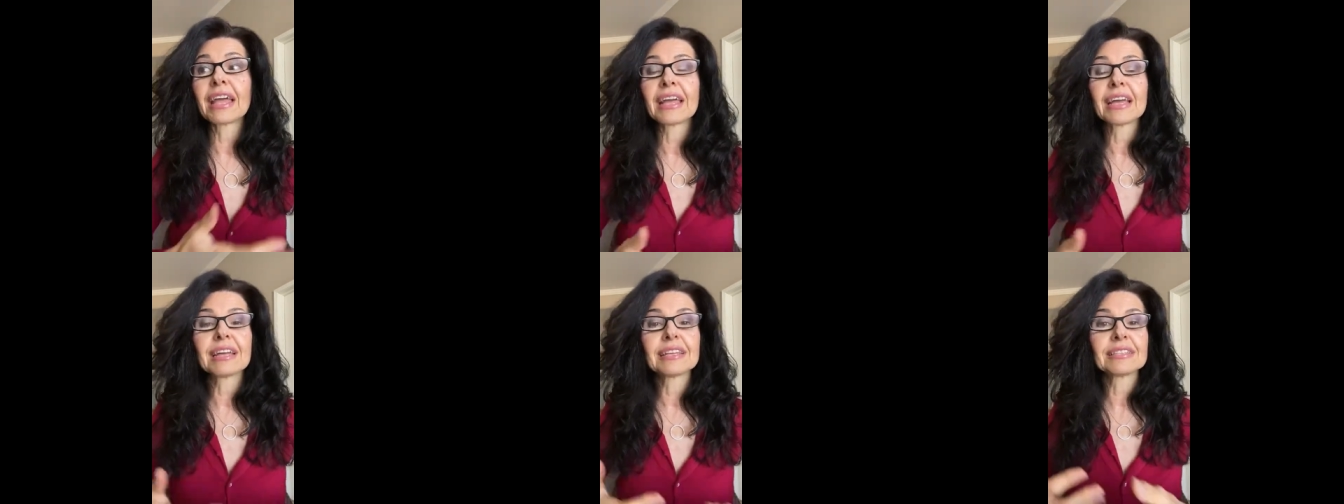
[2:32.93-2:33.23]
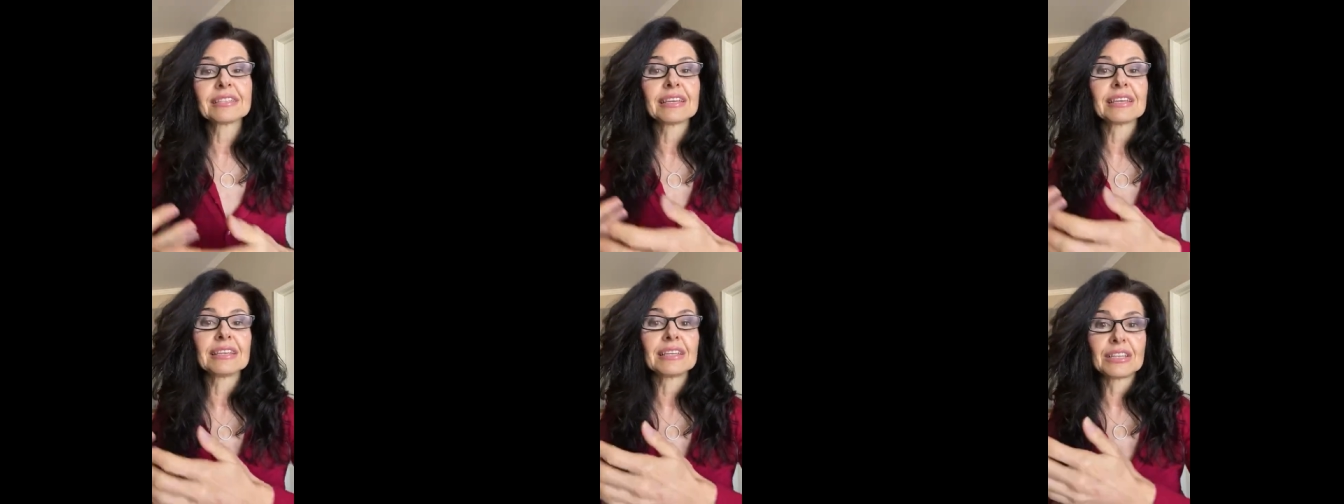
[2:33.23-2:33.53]

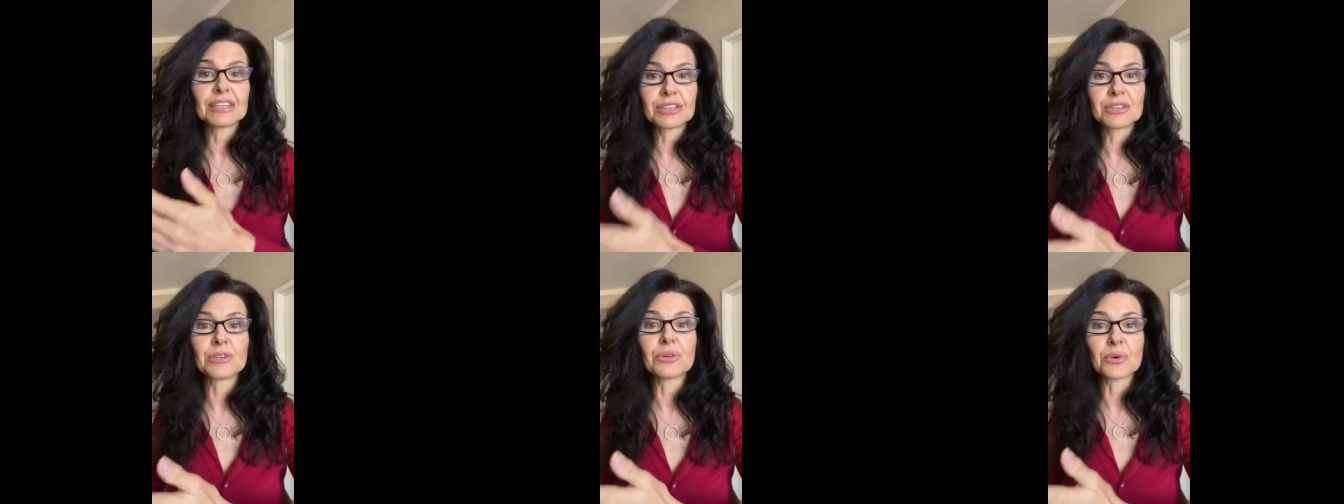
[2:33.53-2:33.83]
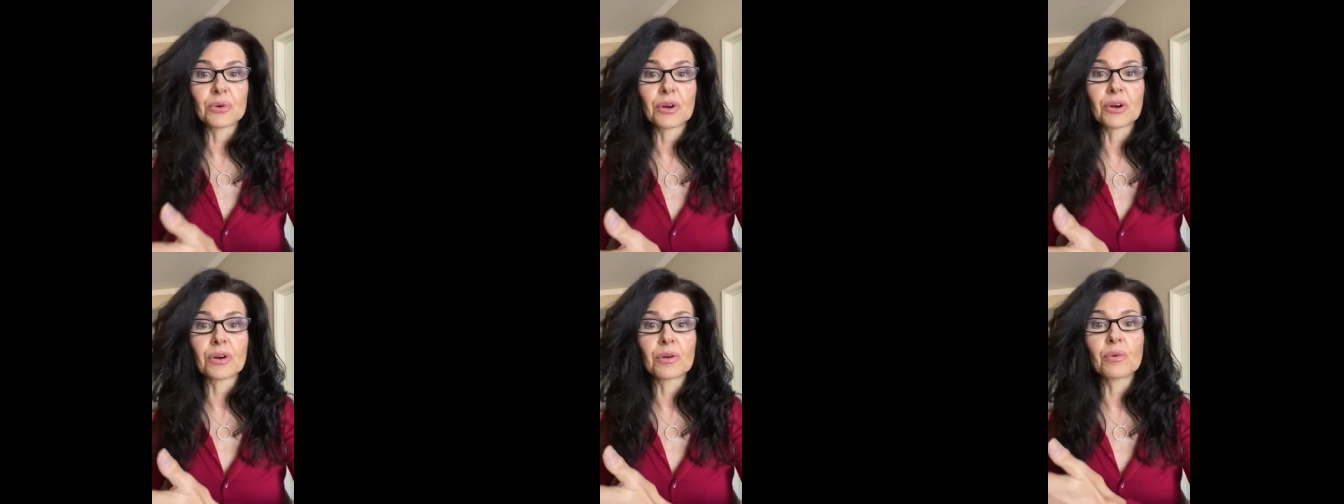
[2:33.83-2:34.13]
and in
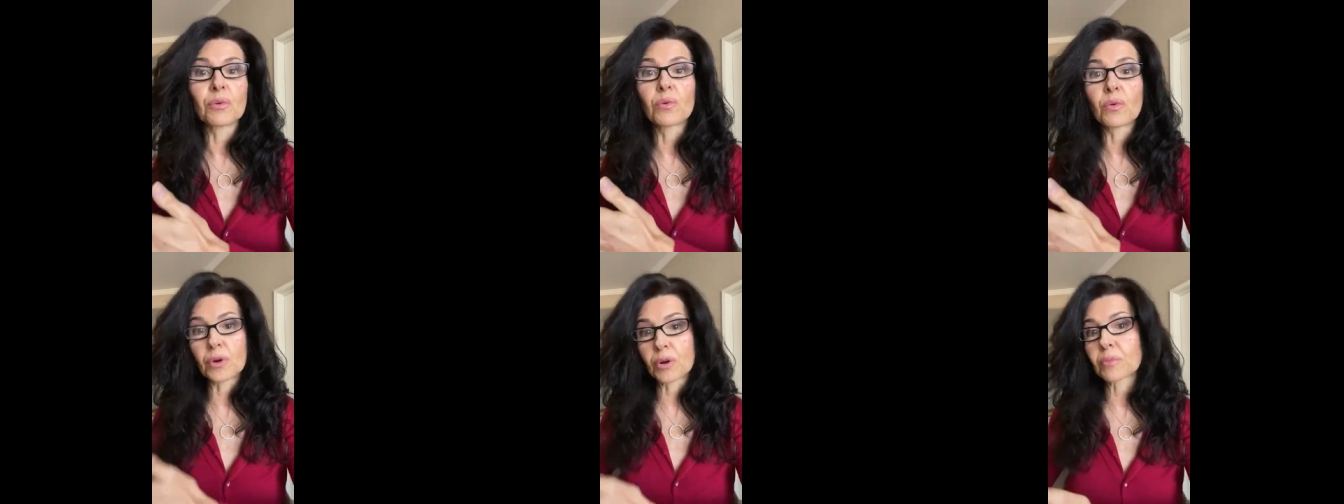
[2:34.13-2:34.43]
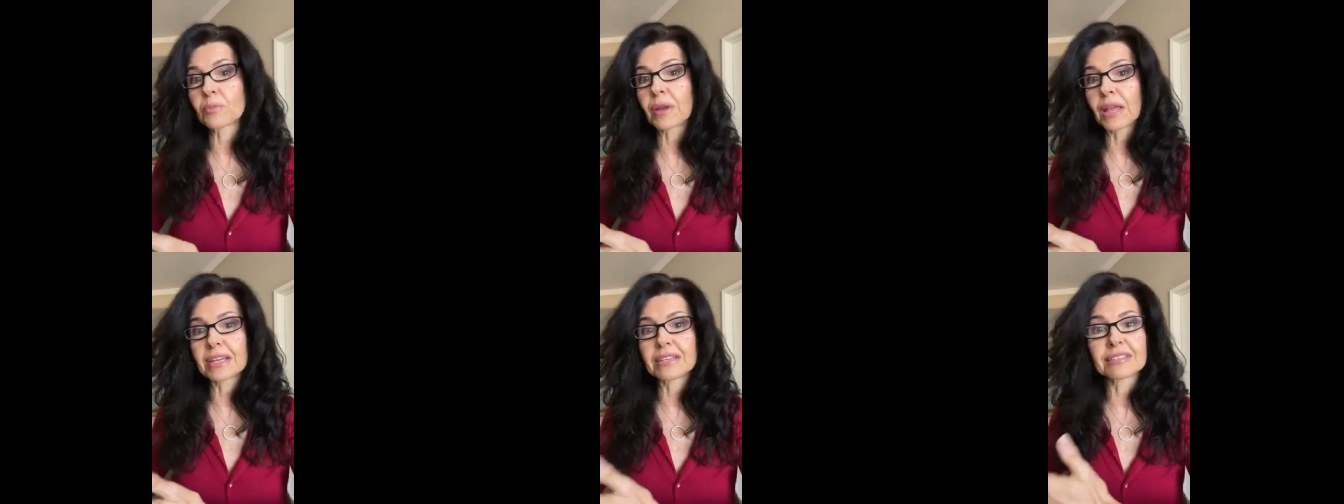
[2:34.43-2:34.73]
your
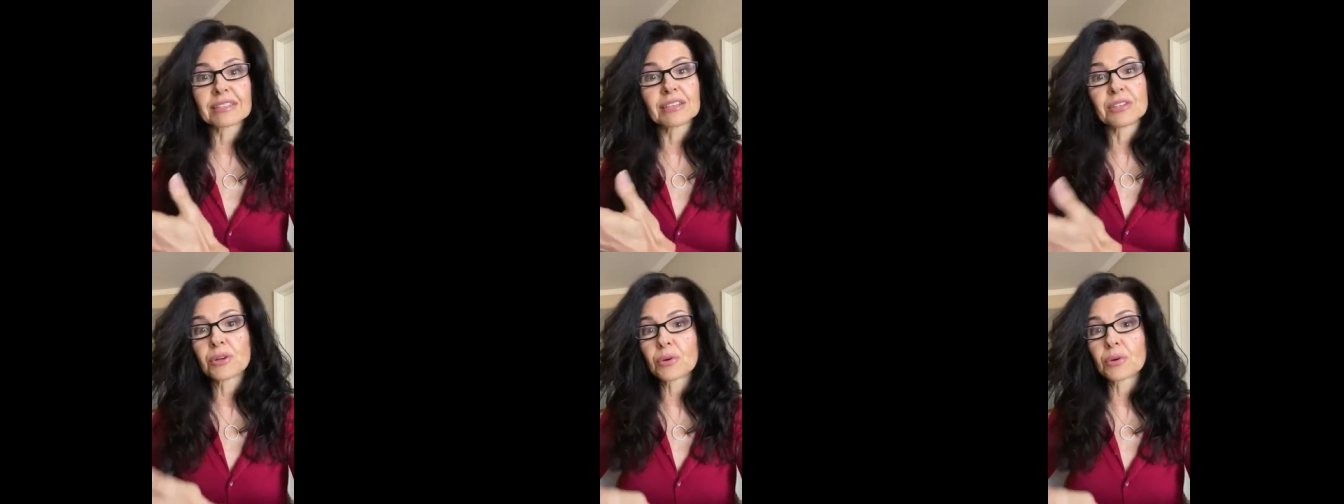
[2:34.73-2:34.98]
workplace,